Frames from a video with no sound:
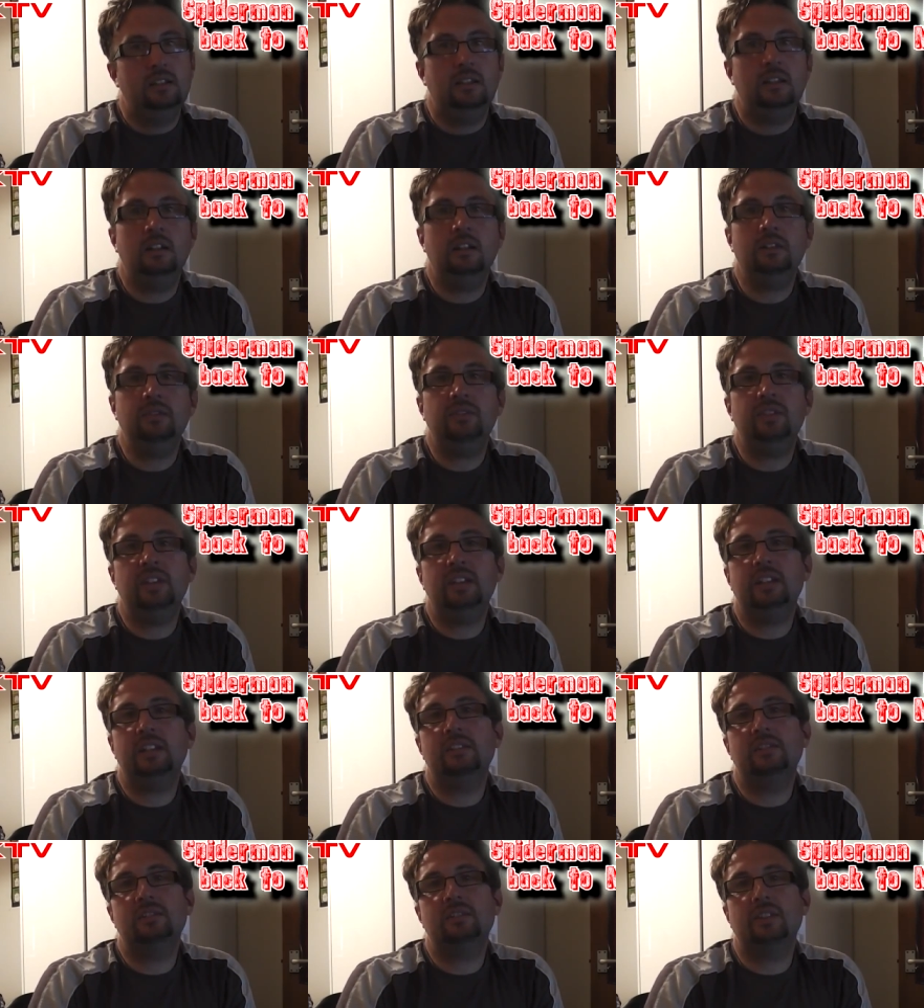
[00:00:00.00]
the only thing
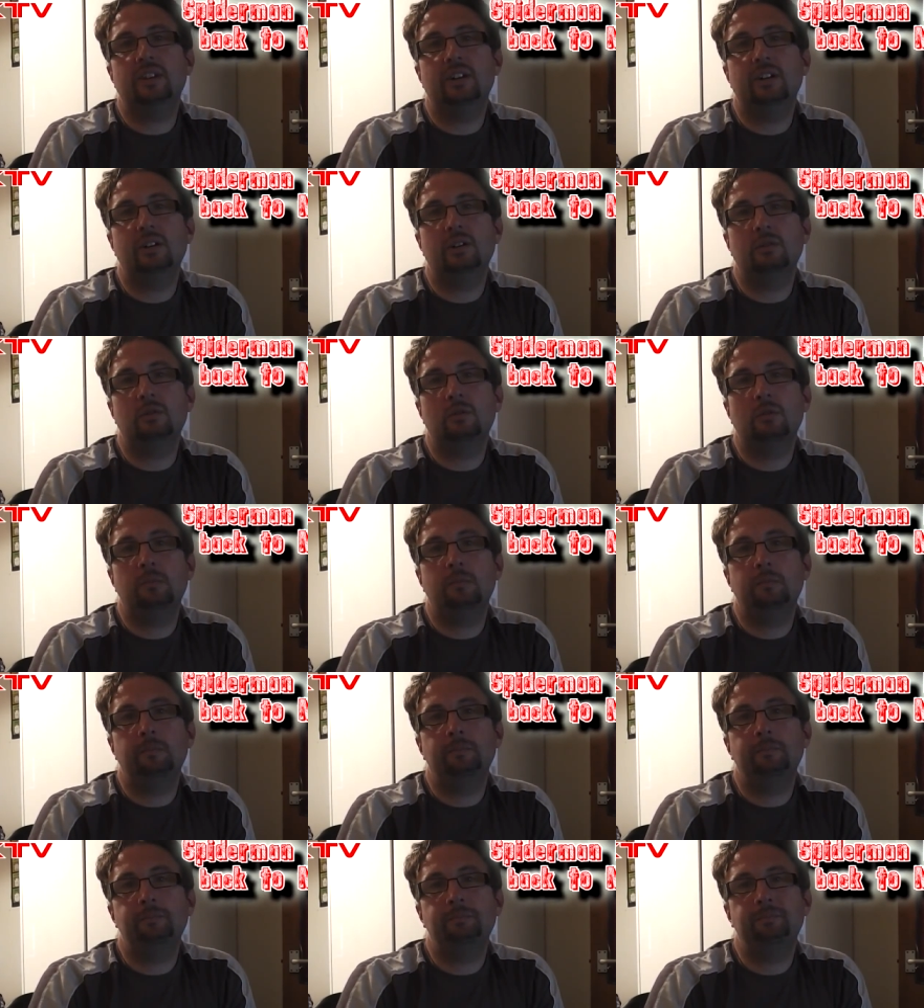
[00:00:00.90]
is though,
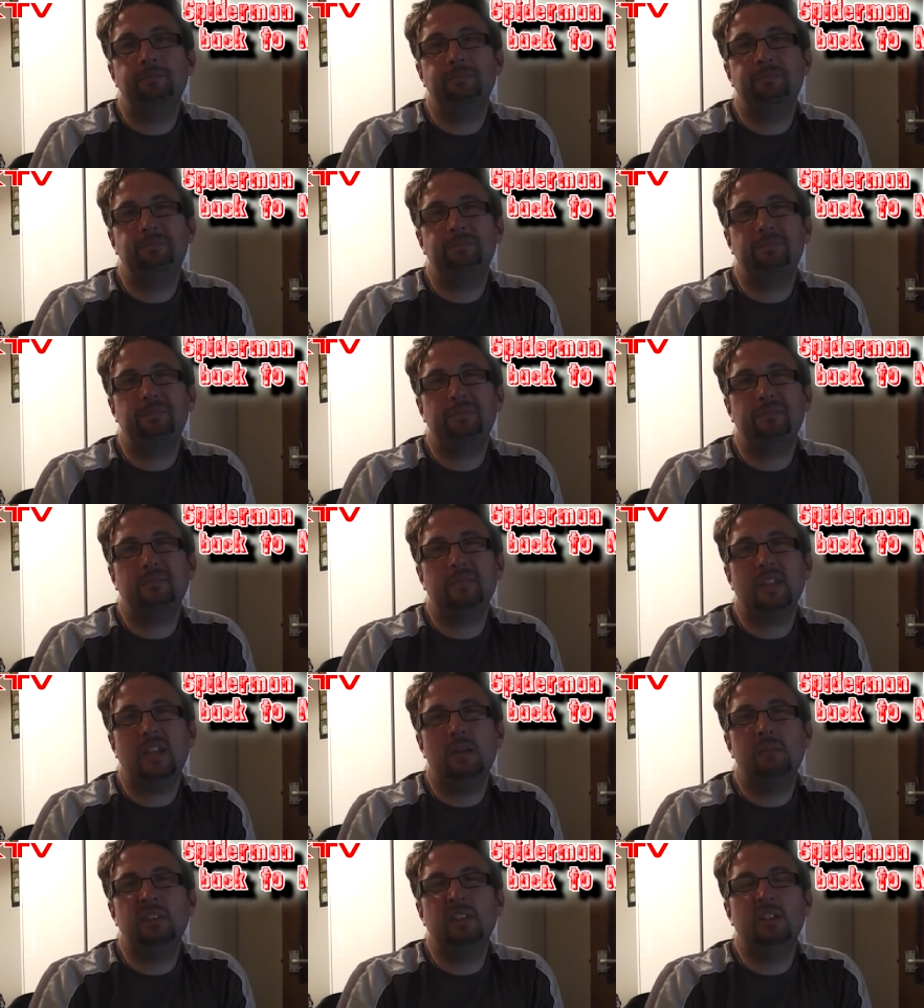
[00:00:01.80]

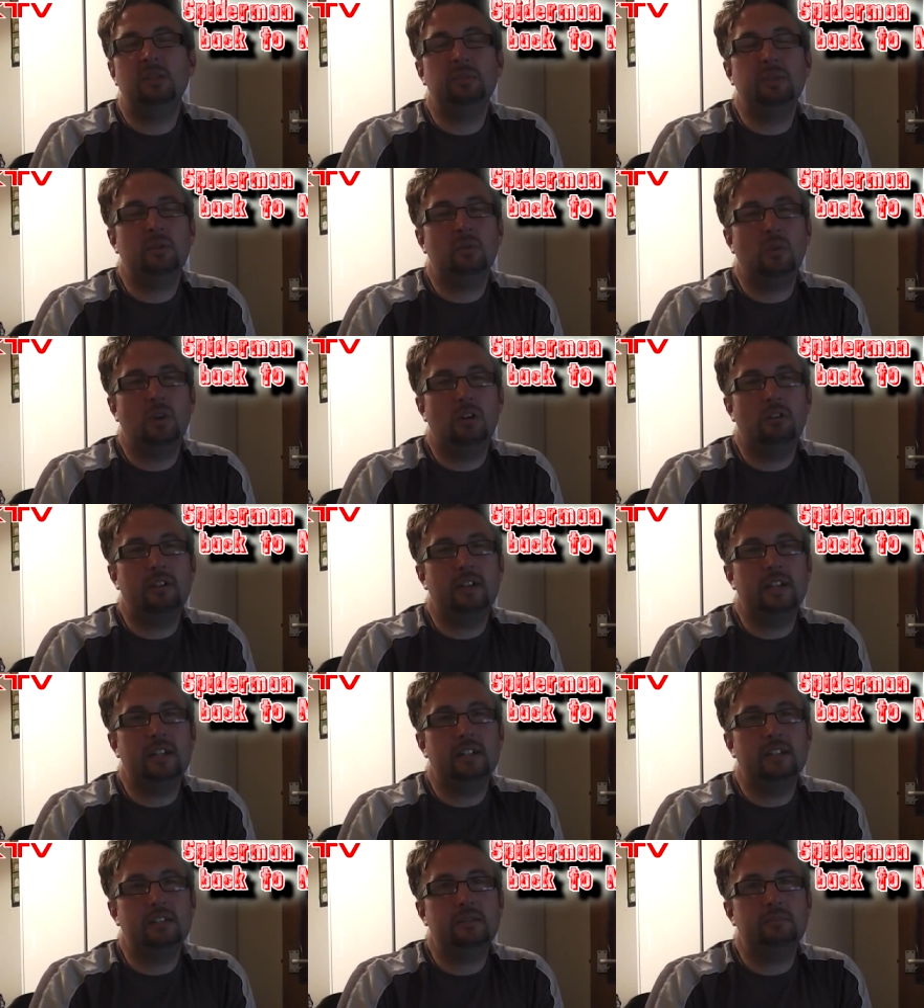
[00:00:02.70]
I'm a little bit
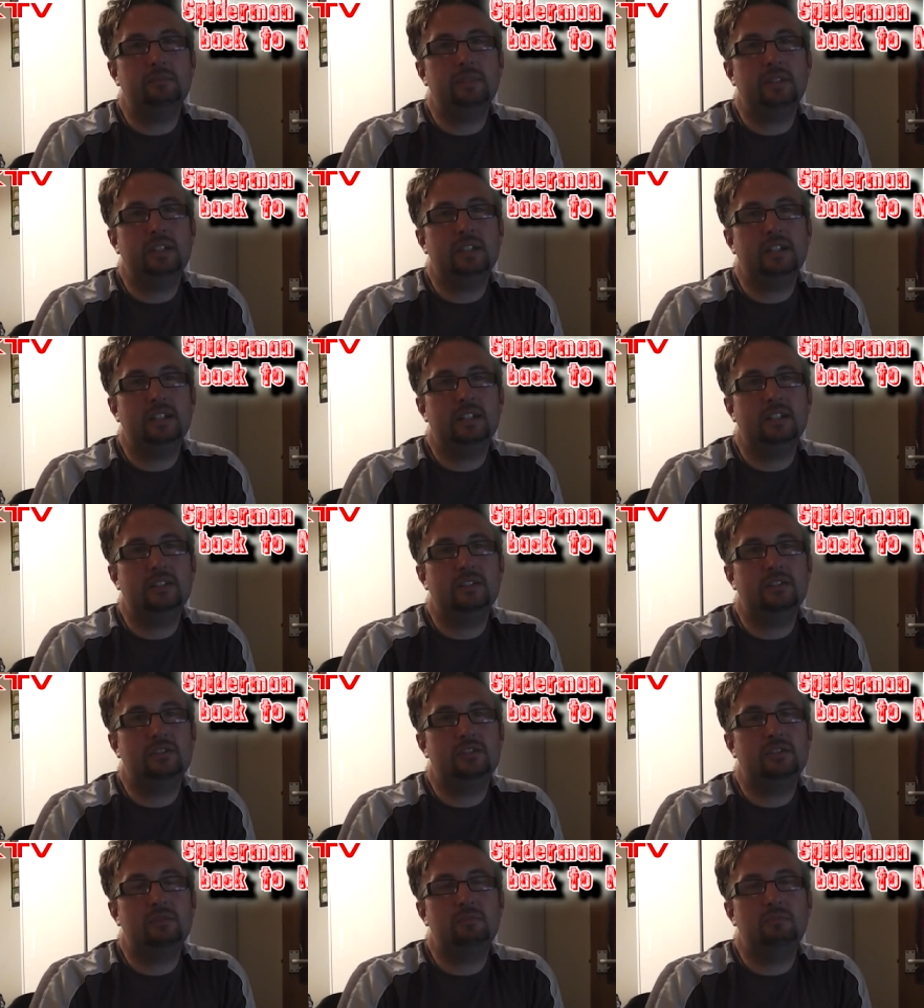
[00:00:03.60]
worried
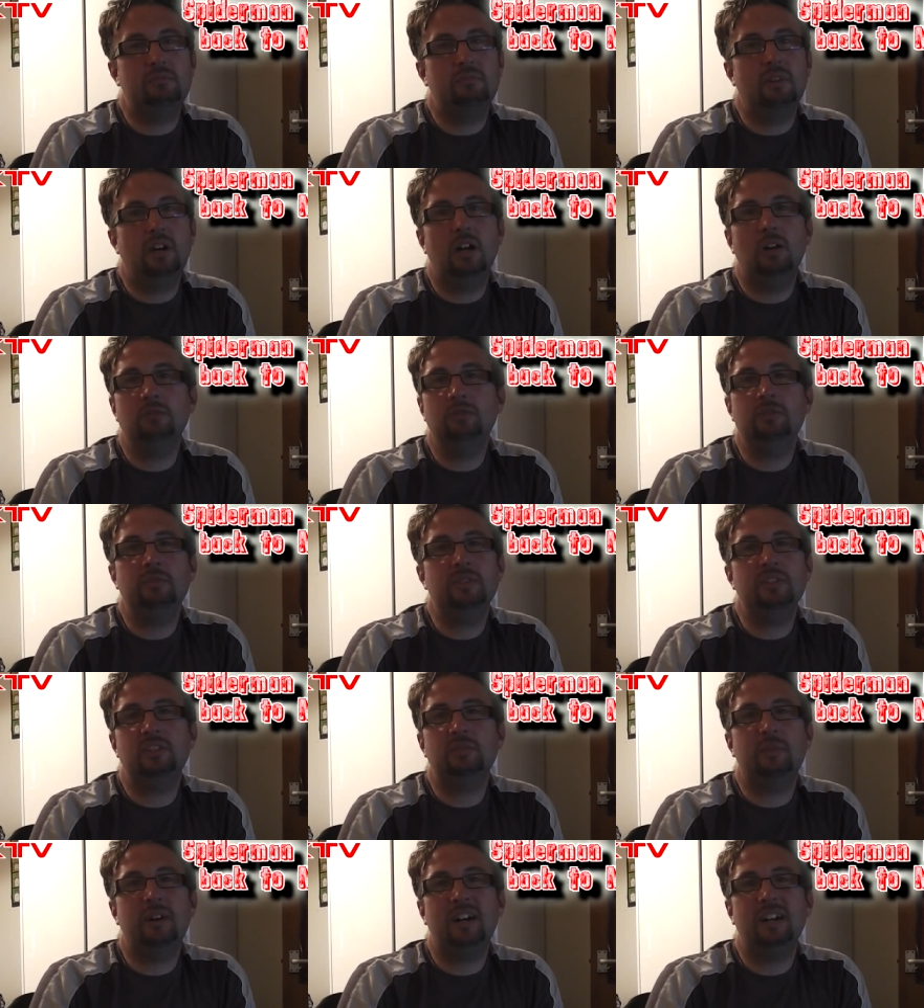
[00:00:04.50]
because
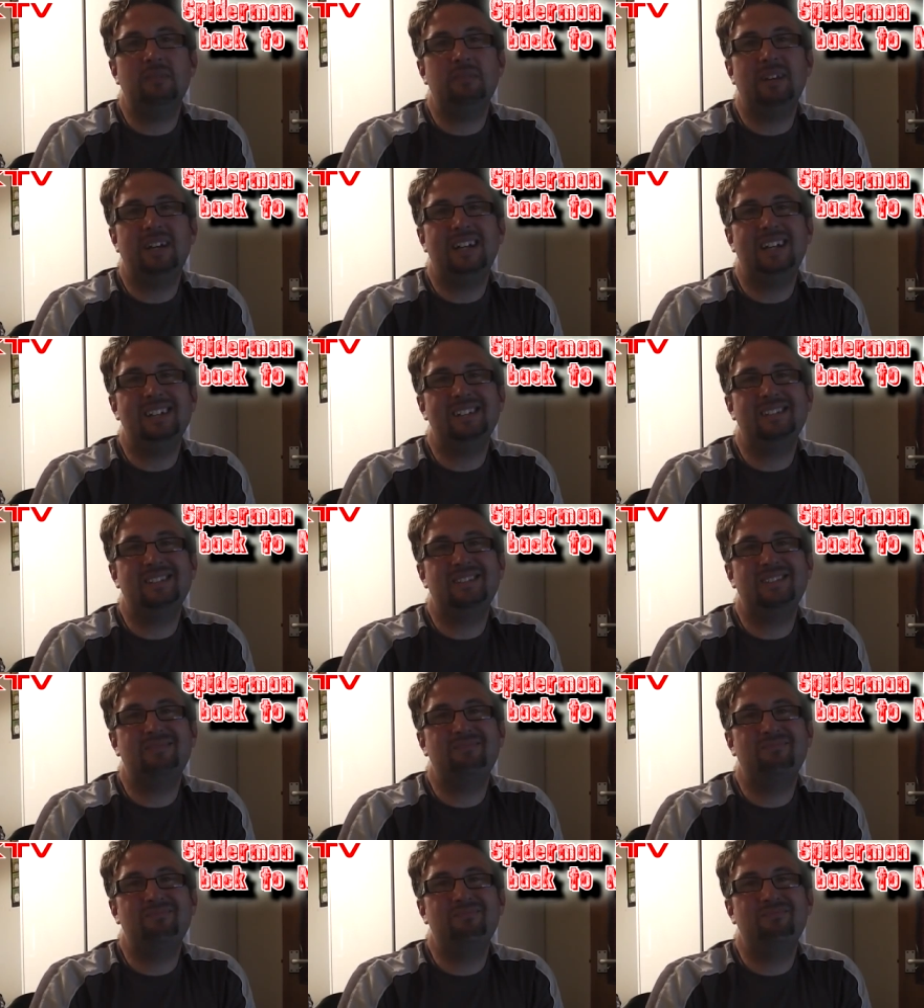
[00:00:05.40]
Ultimate
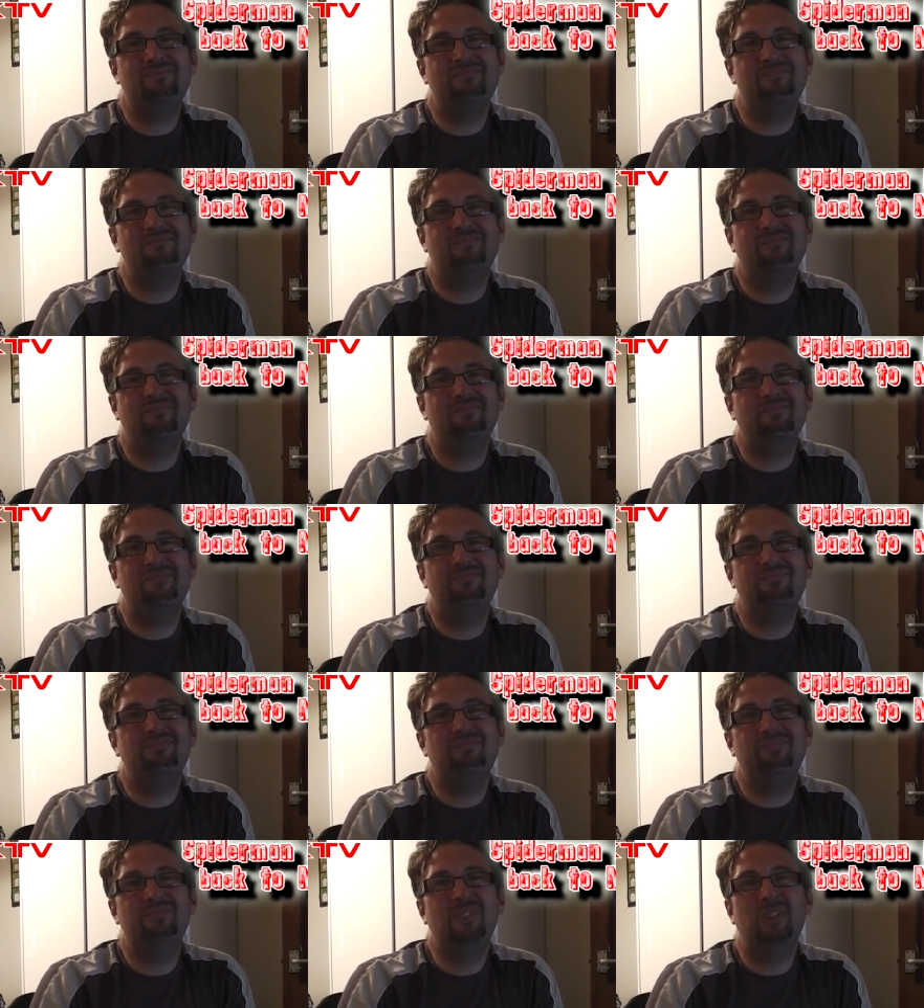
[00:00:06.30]
Spider-Man's
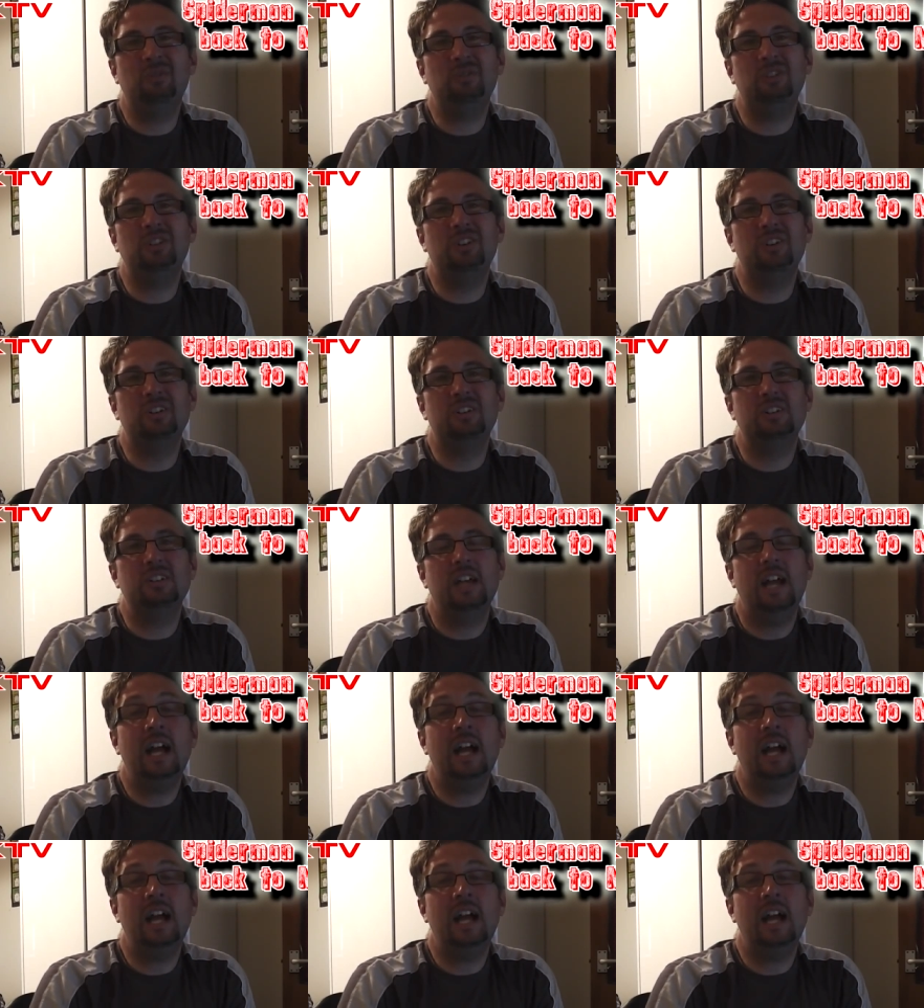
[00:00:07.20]
not good.